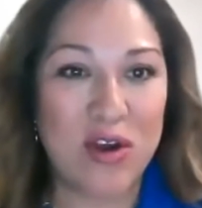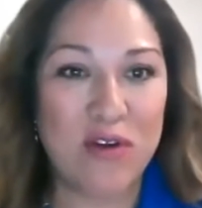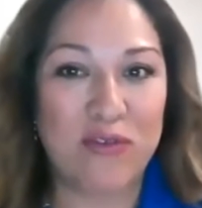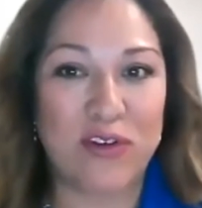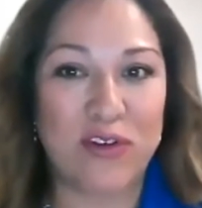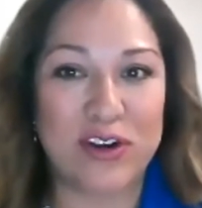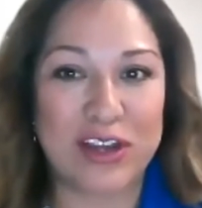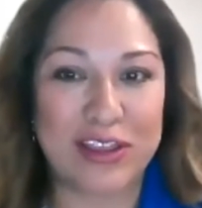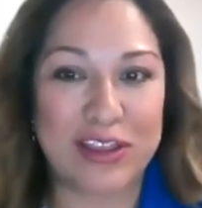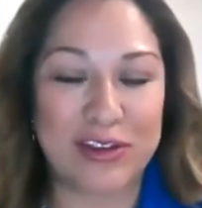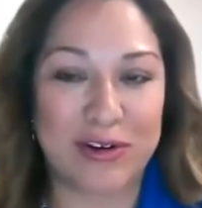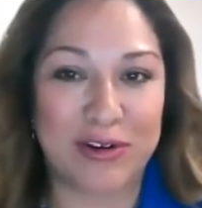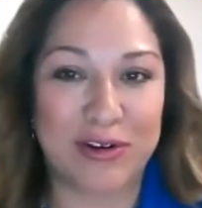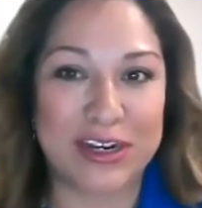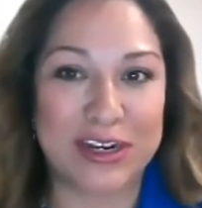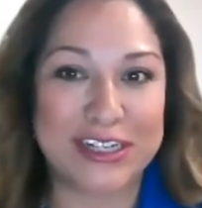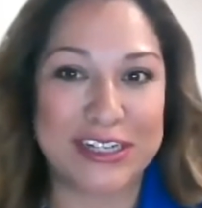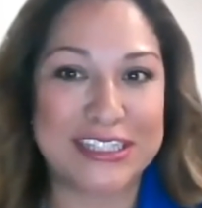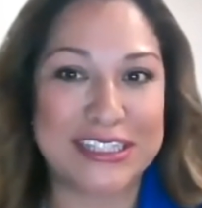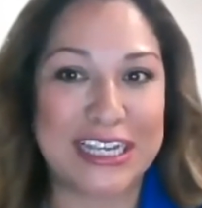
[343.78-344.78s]
for another
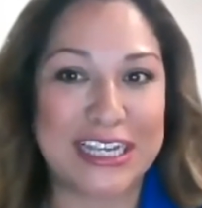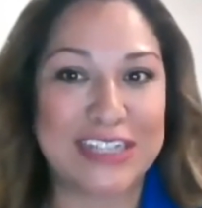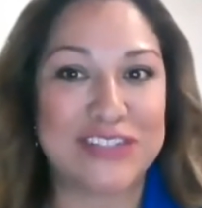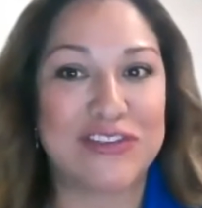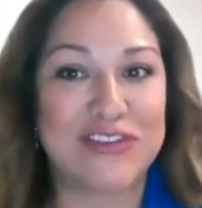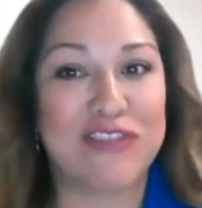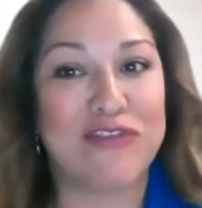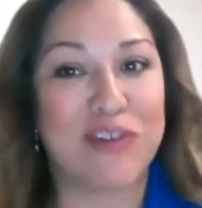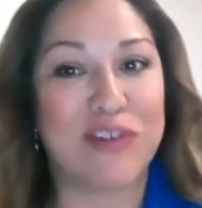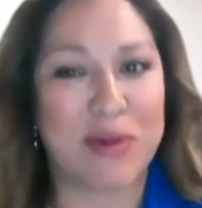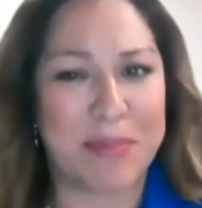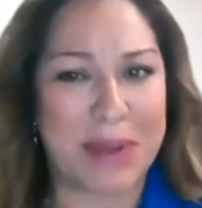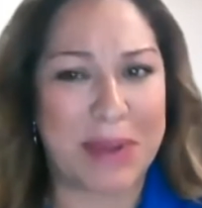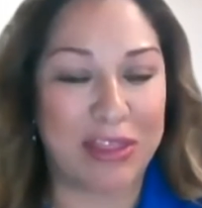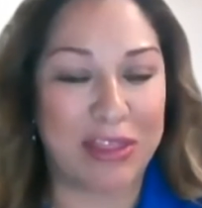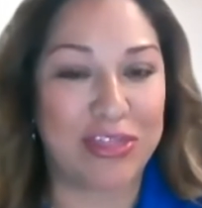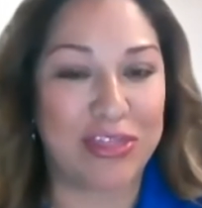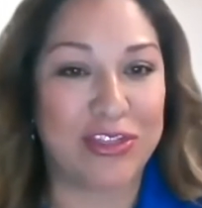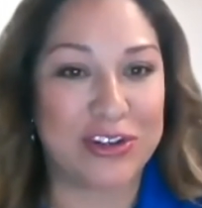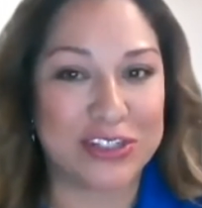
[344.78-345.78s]
organization for
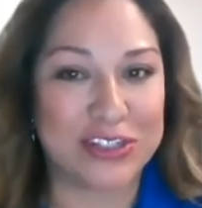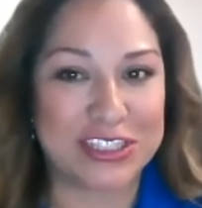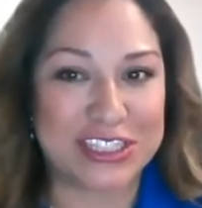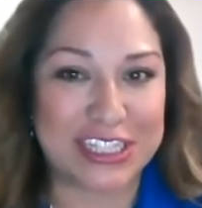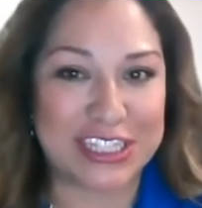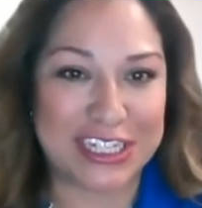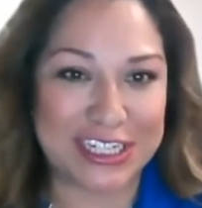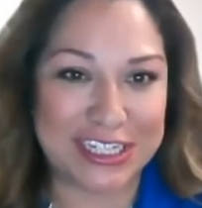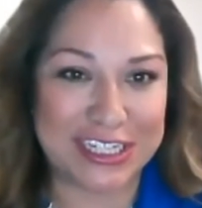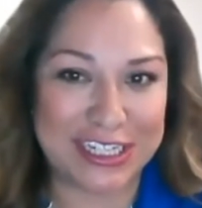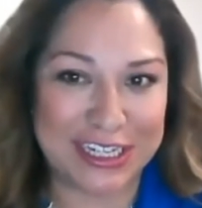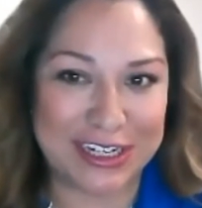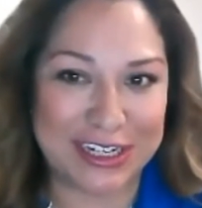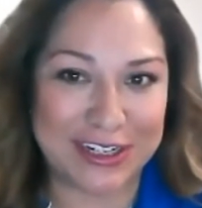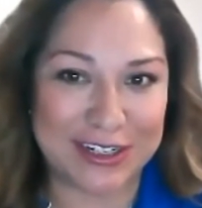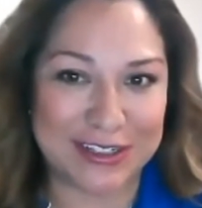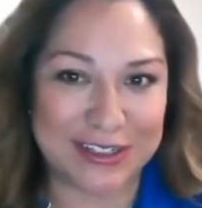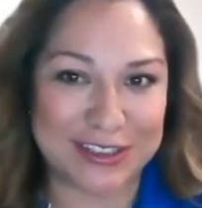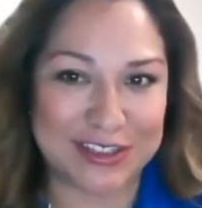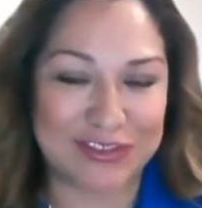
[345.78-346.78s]
about 13
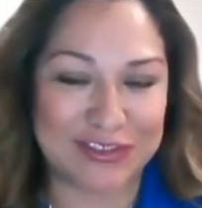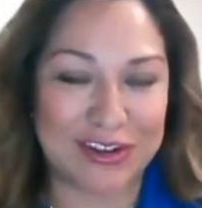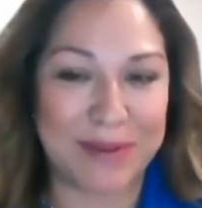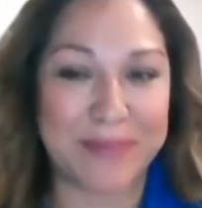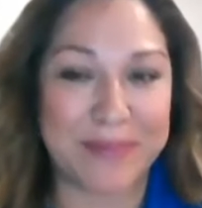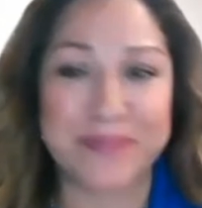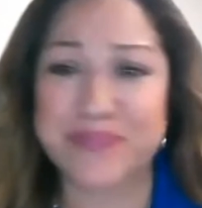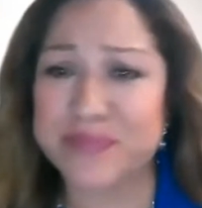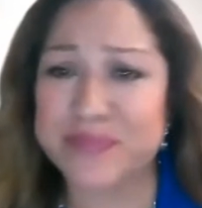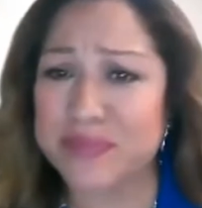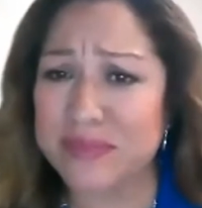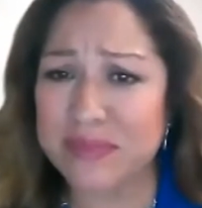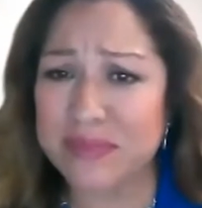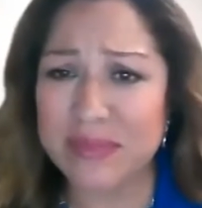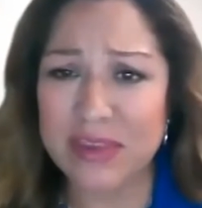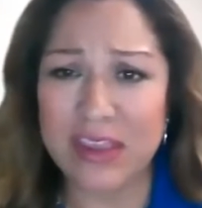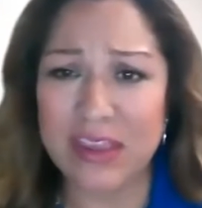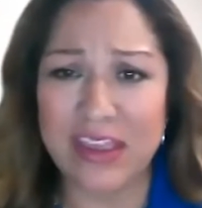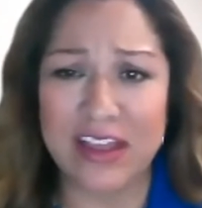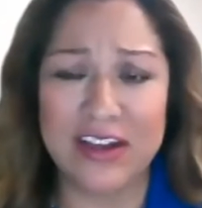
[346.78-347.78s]
years from
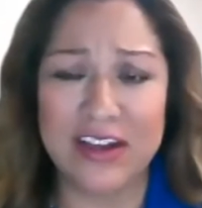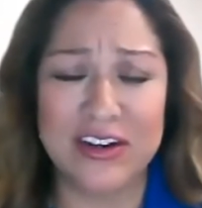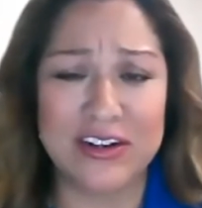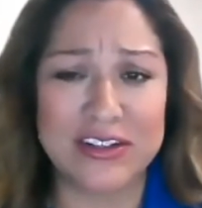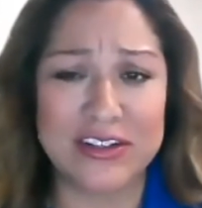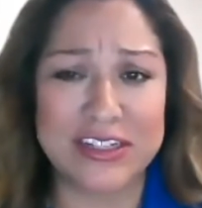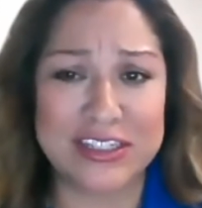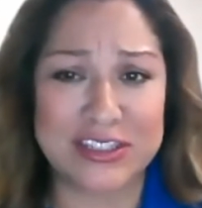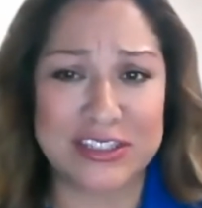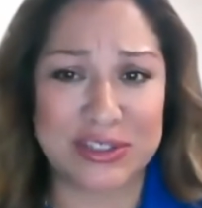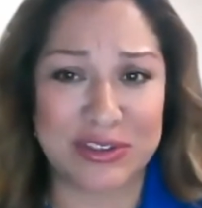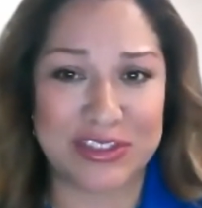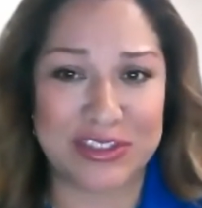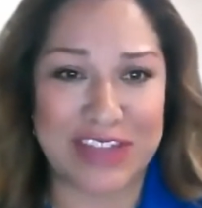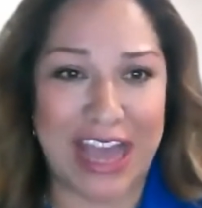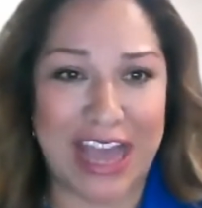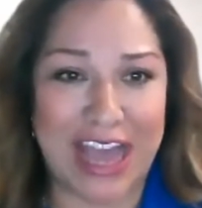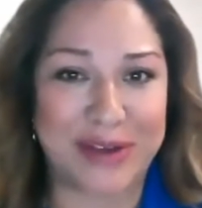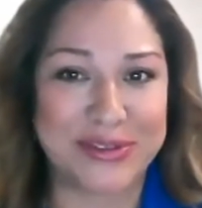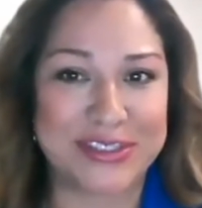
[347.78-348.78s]
early
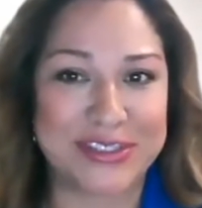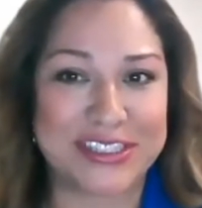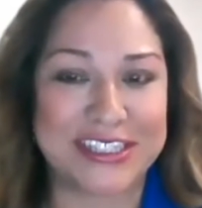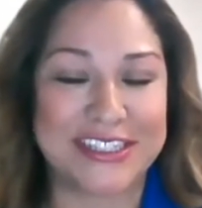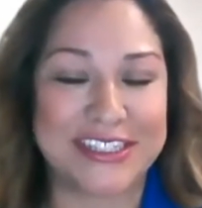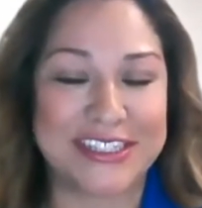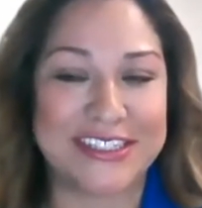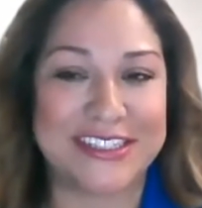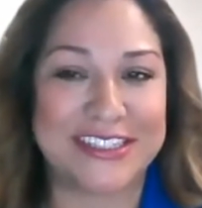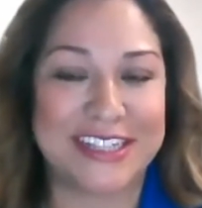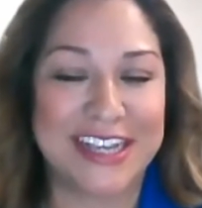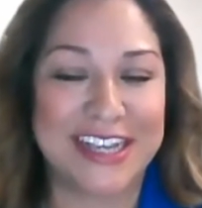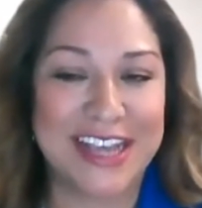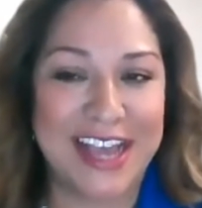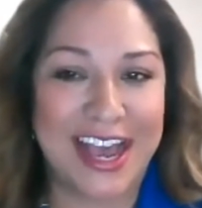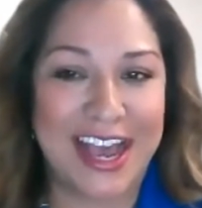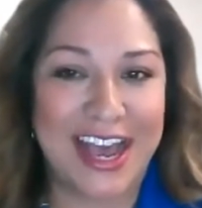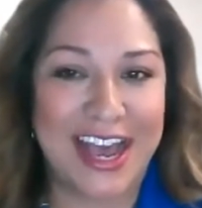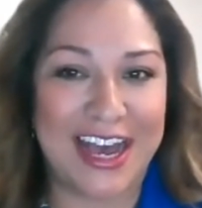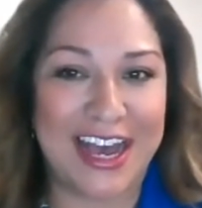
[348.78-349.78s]
2000s
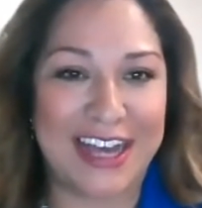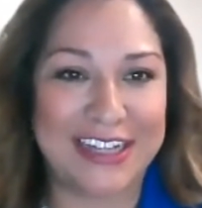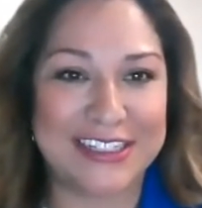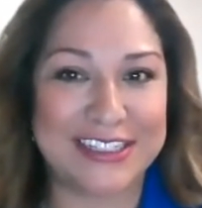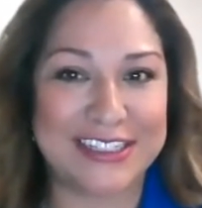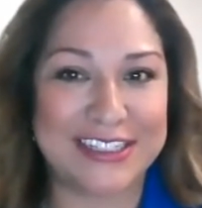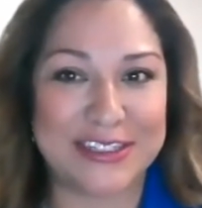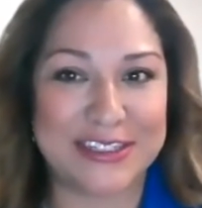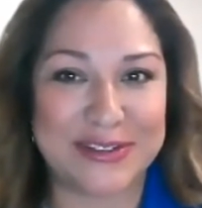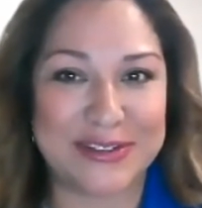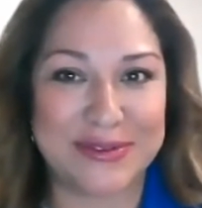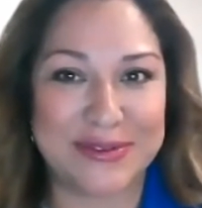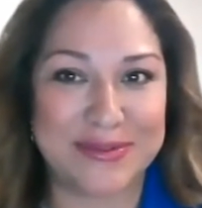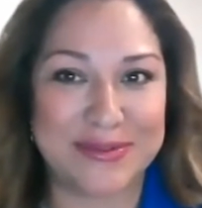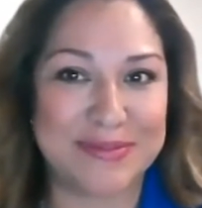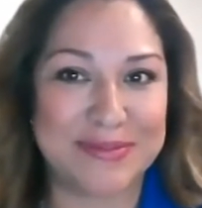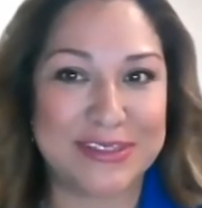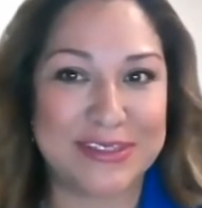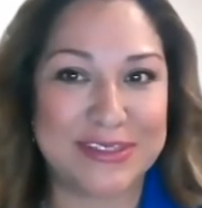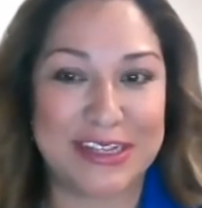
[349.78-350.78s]
uh, to
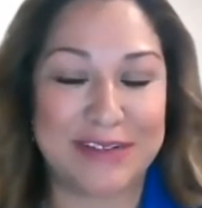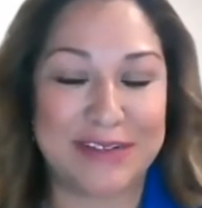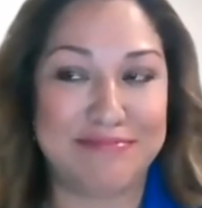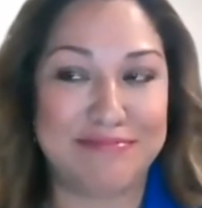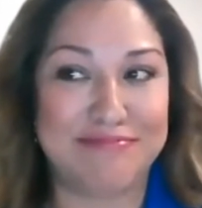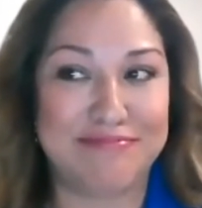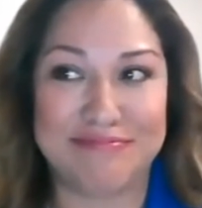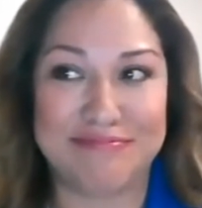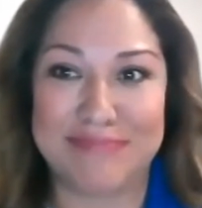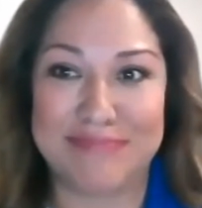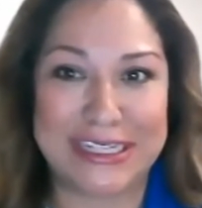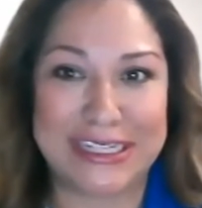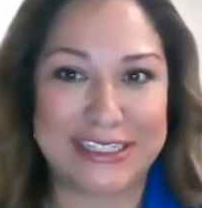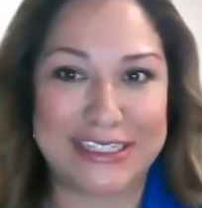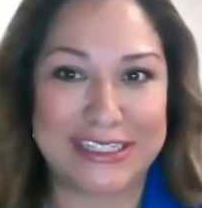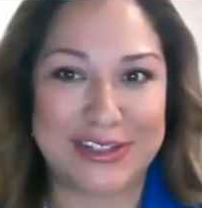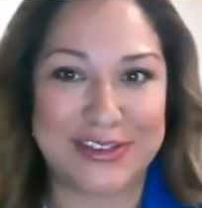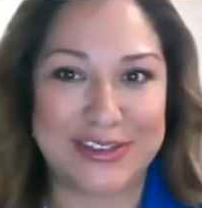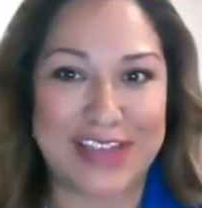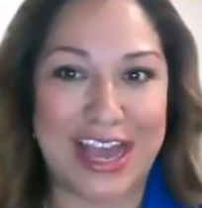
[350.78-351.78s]
yeah, mid
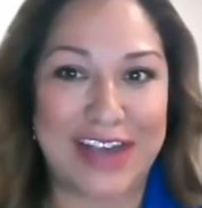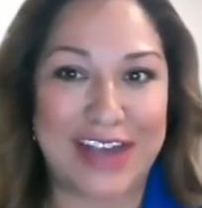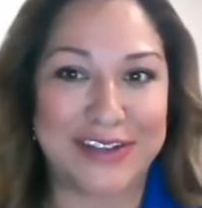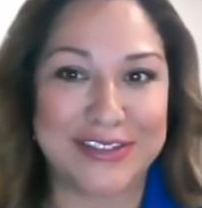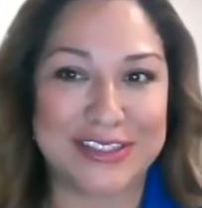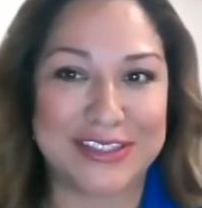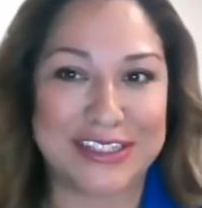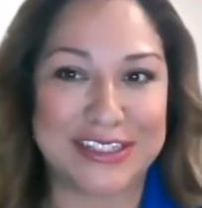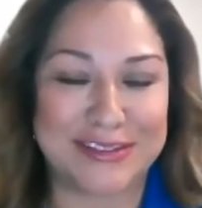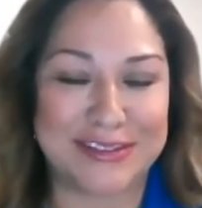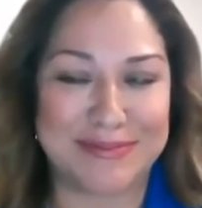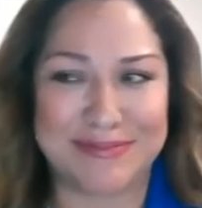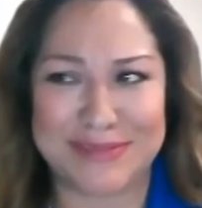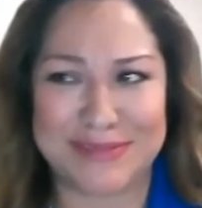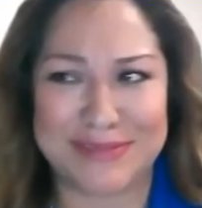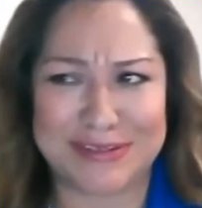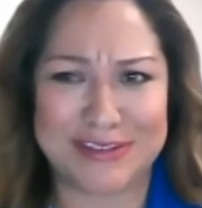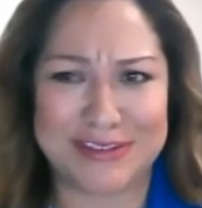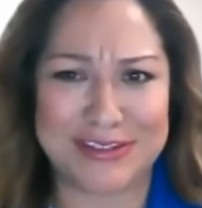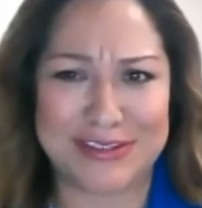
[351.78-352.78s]
2000,
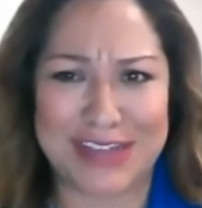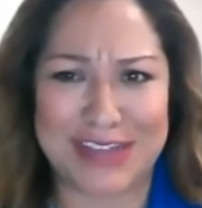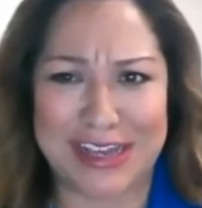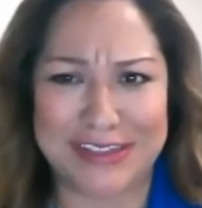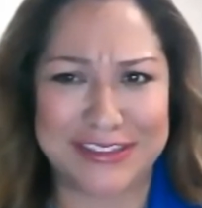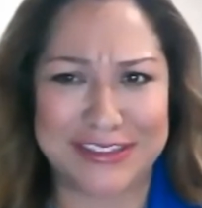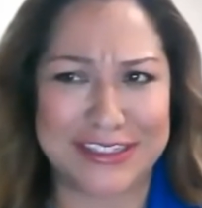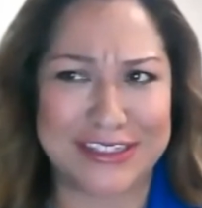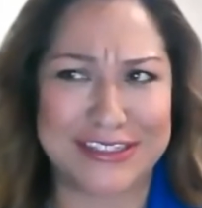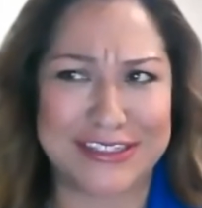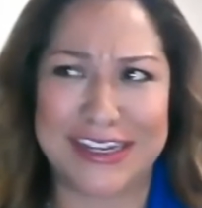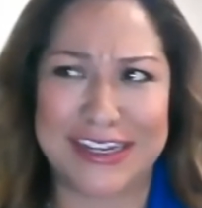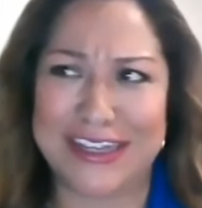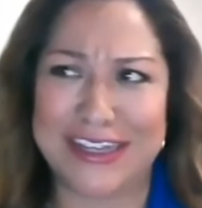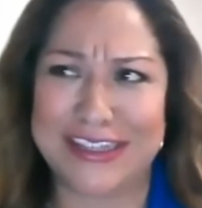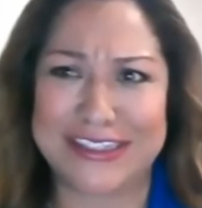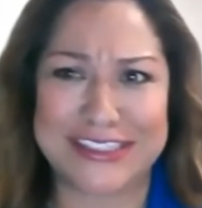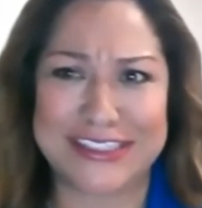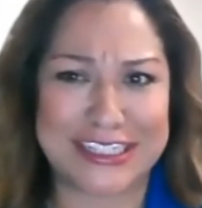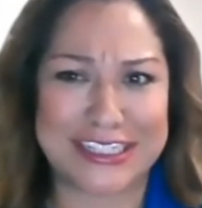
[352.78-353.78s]

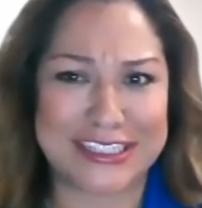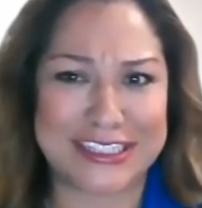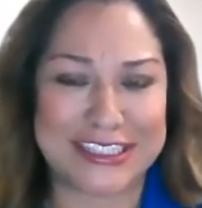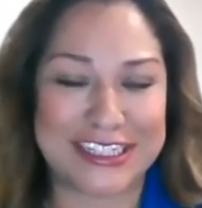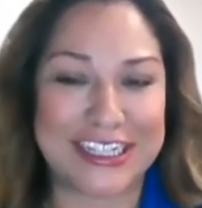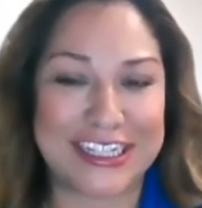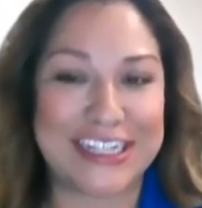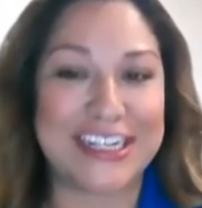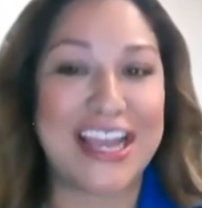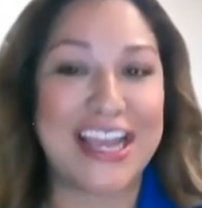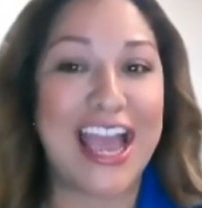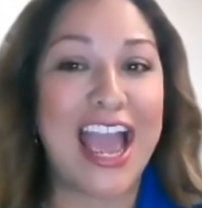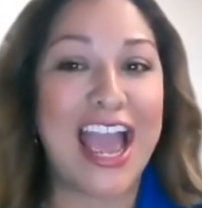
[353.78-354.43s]
2016